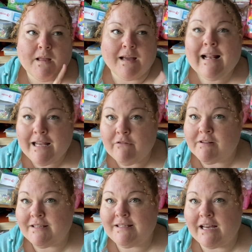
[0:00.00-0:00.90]

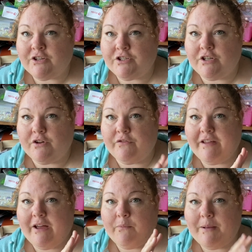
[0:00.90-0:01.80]
clearance section on
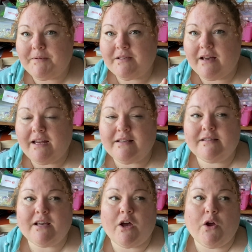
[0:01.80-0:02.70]
their website,
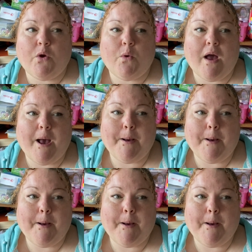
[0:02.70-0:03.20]
so